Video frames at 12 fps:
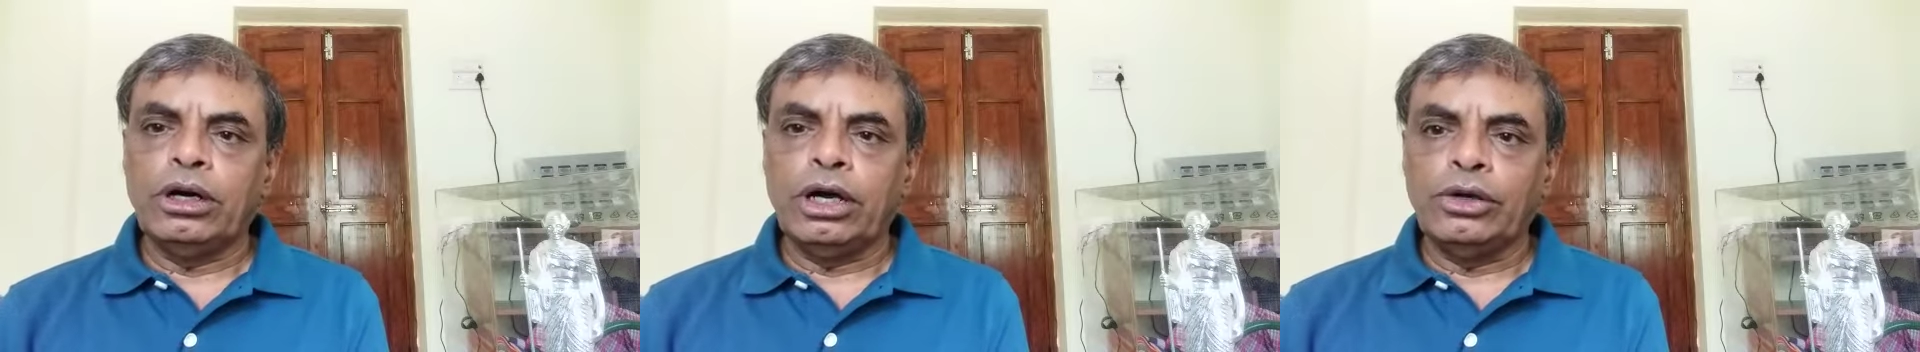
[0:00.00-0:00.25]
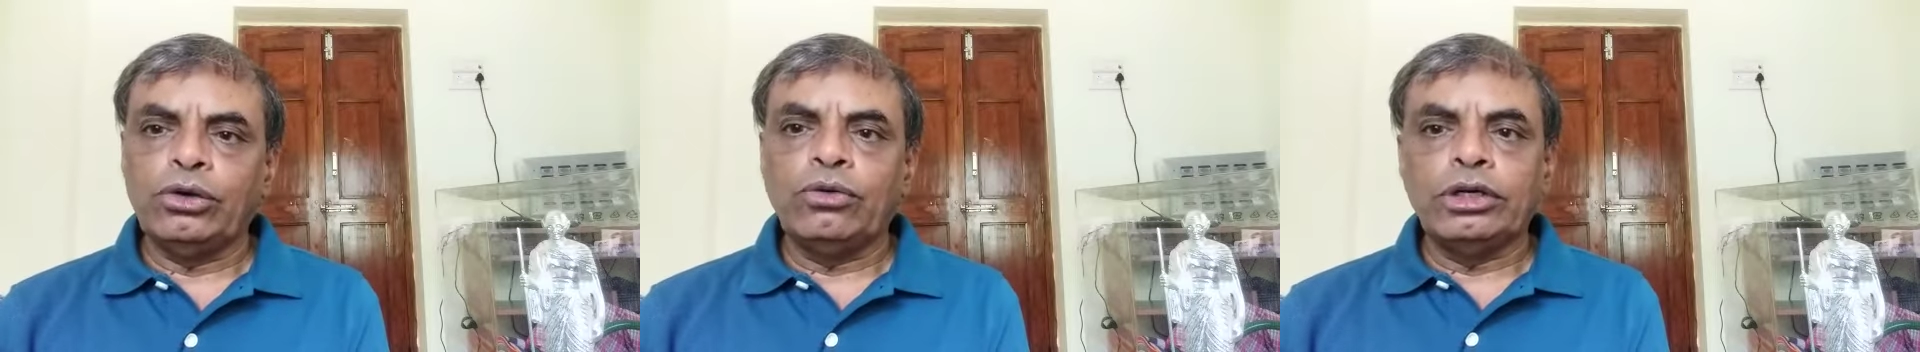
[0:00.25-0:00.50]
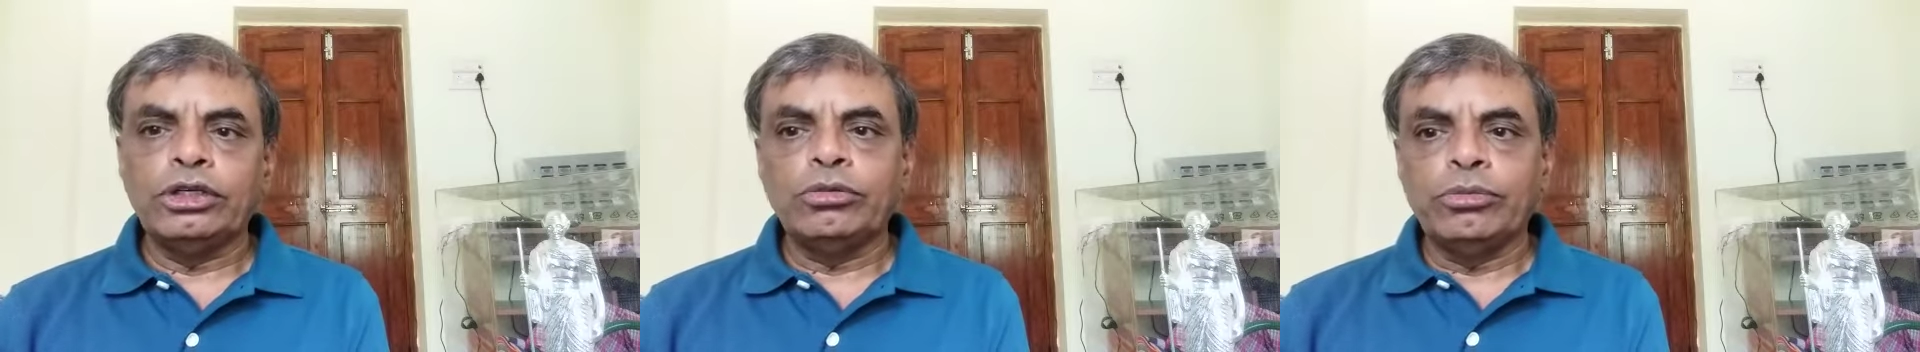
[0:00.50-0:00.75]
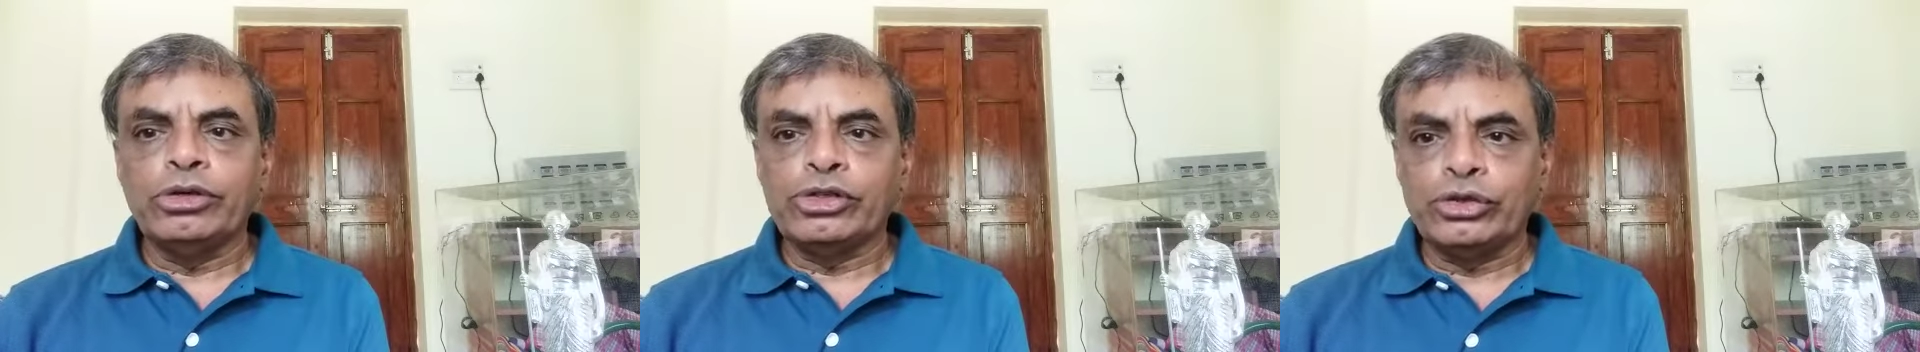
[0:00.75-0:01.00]
I know what it
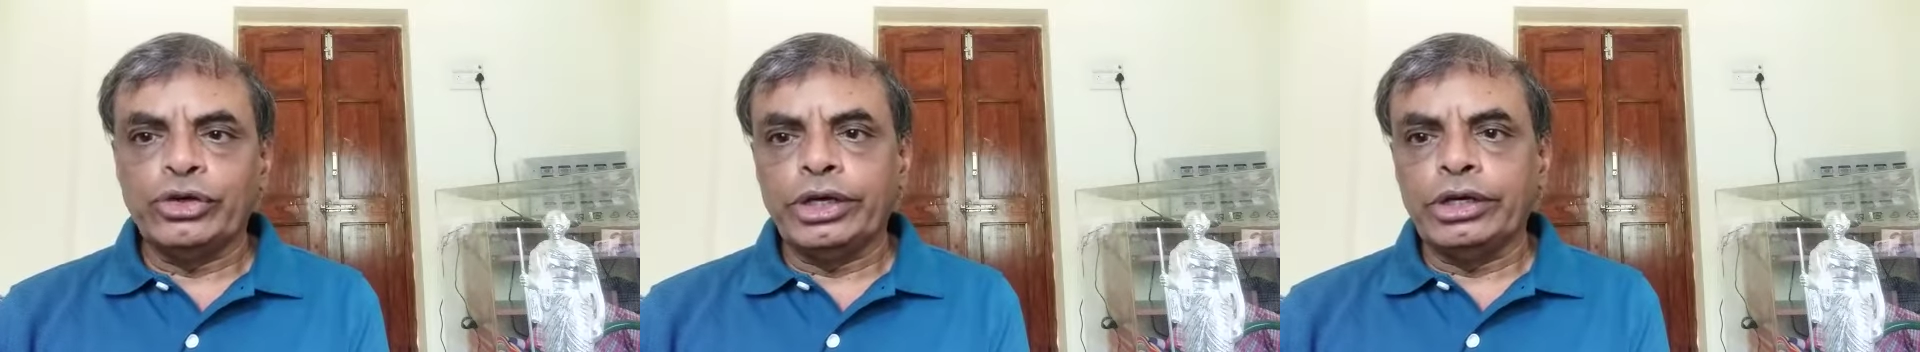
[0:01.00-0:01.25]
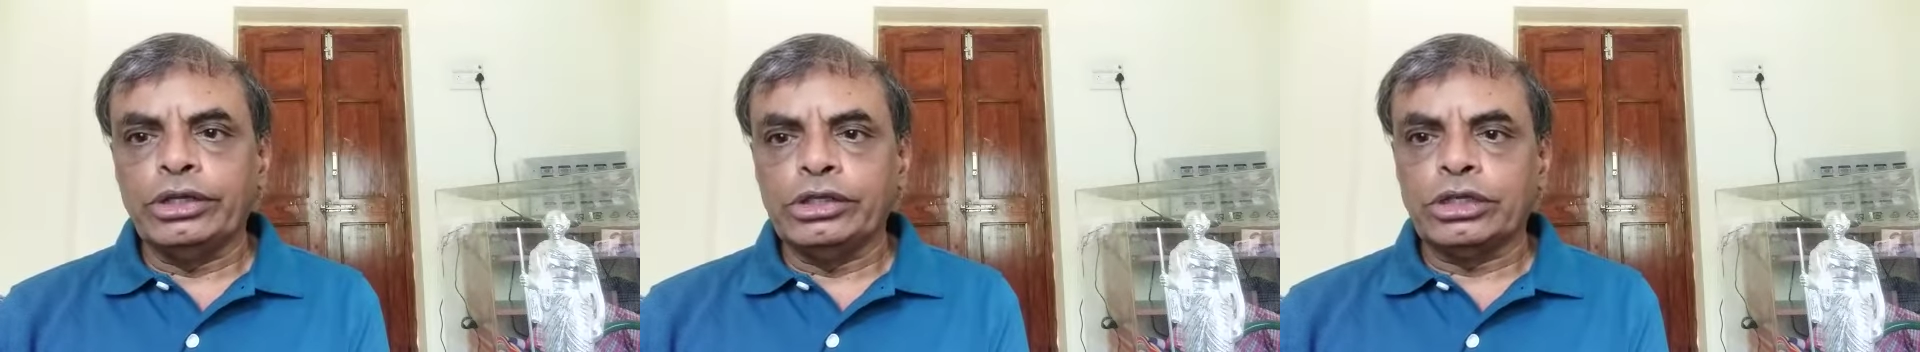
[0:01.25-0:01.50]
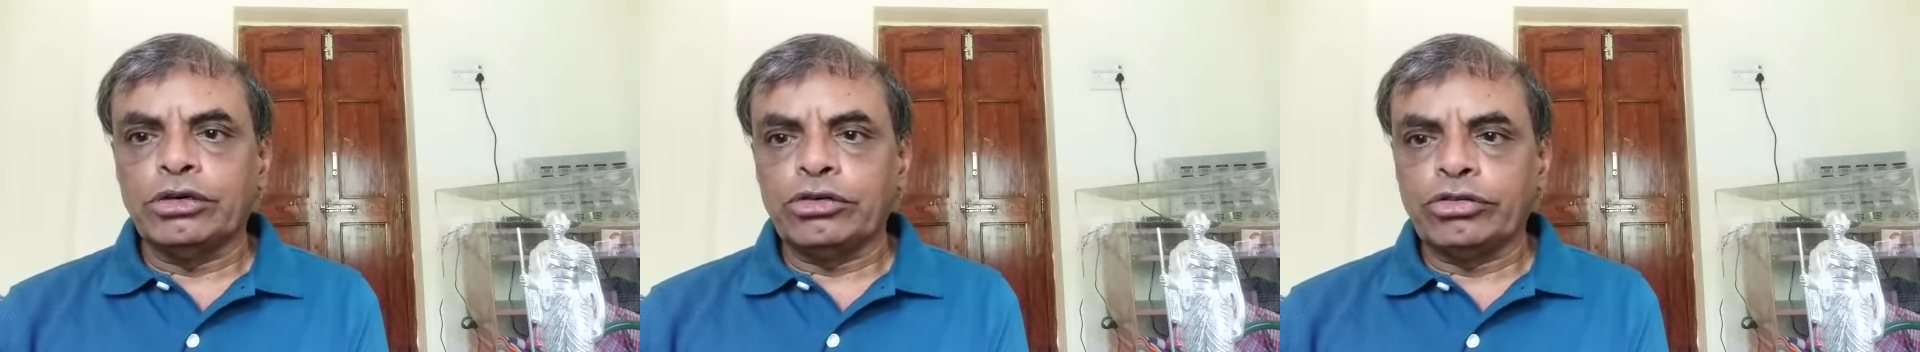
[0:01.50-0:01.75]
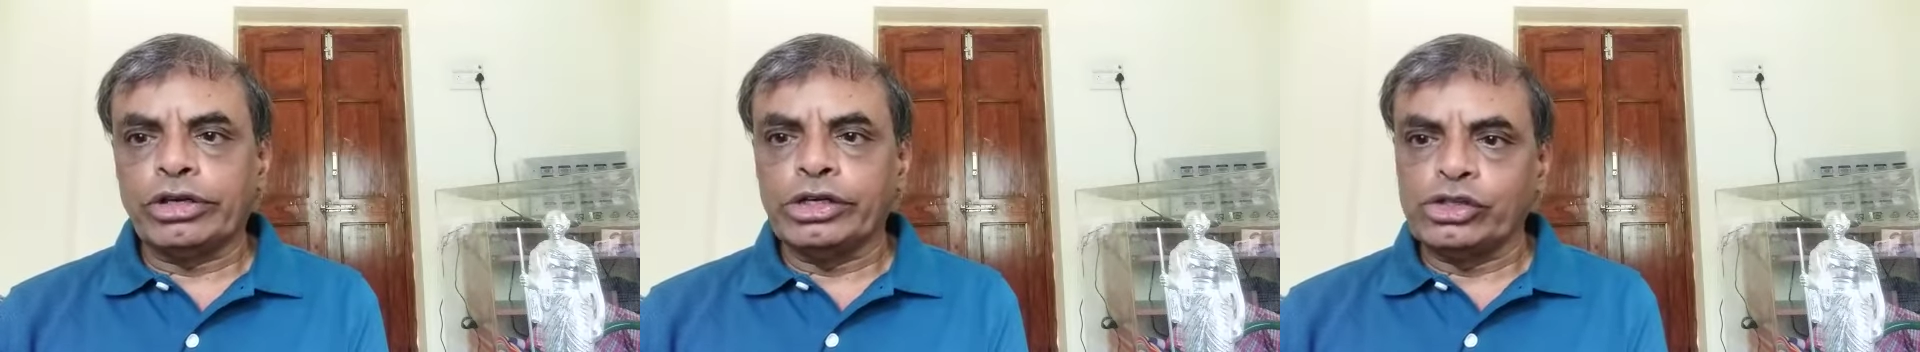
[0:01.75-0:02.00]
means today in this hour
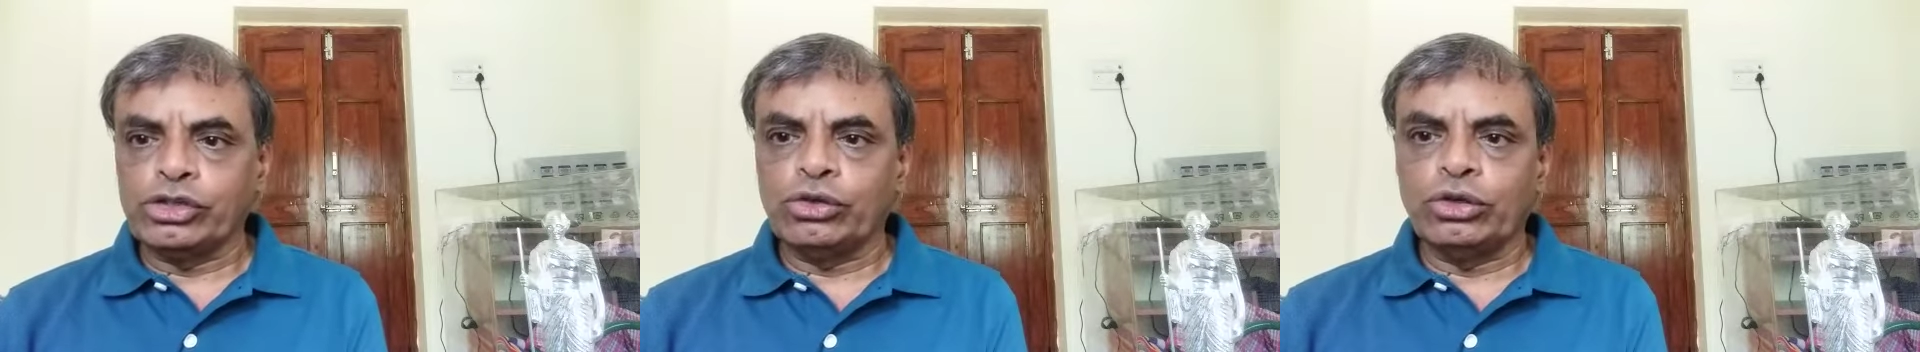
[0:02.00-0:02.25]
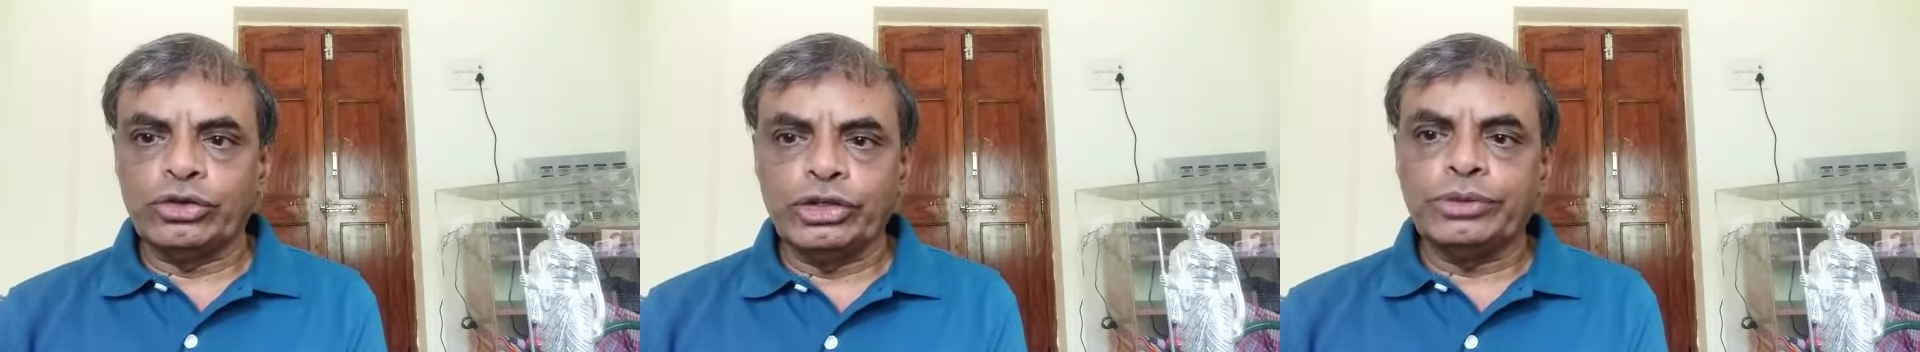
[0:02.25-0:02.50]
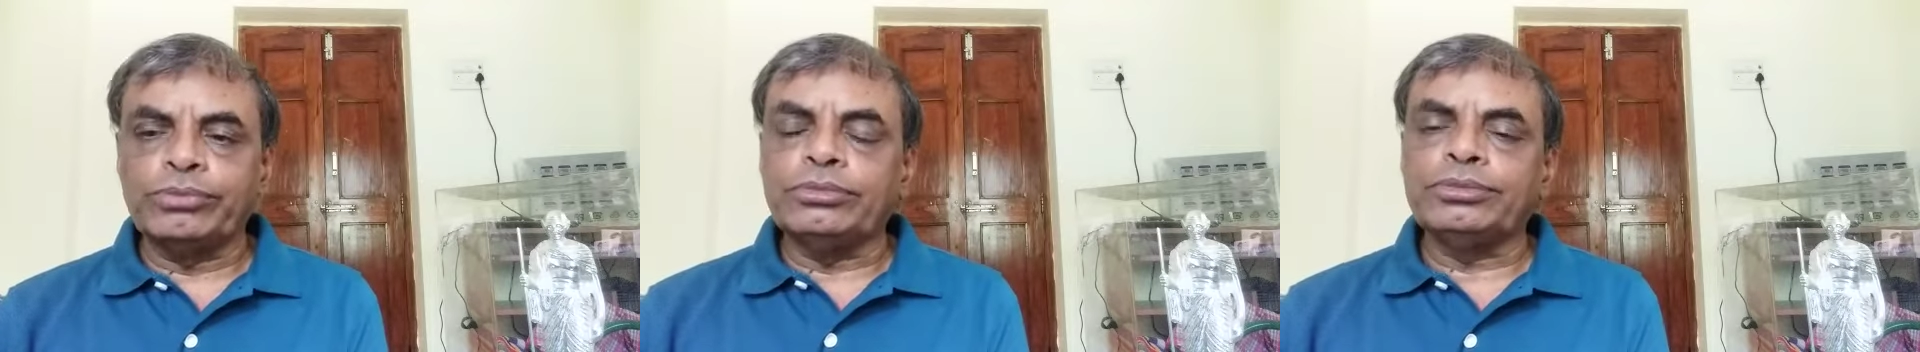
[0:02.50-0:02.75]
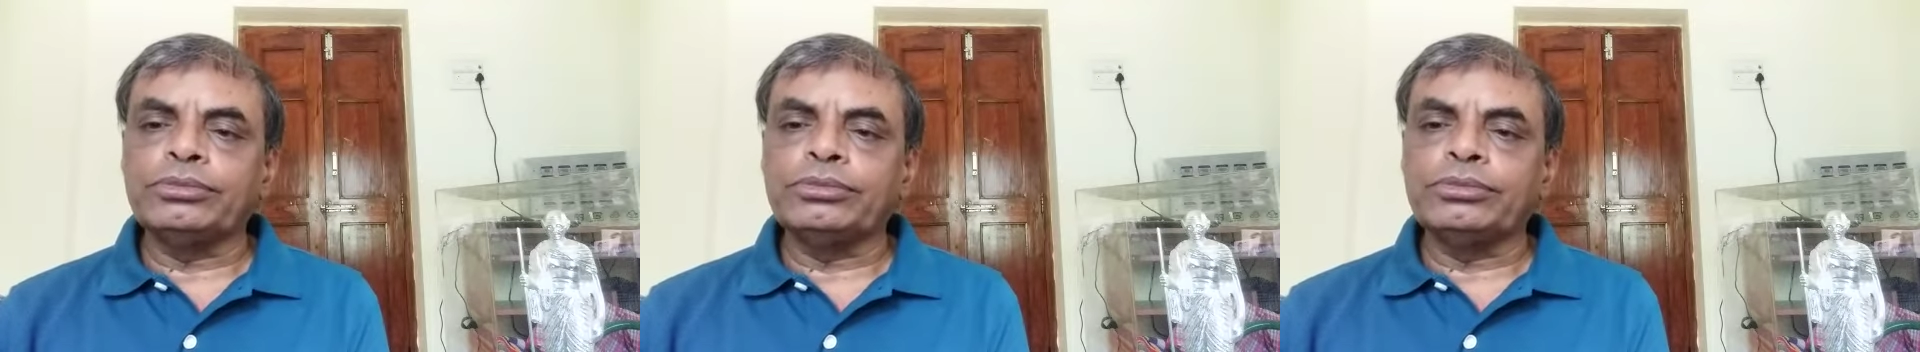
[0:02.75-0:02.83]
of crisis over there.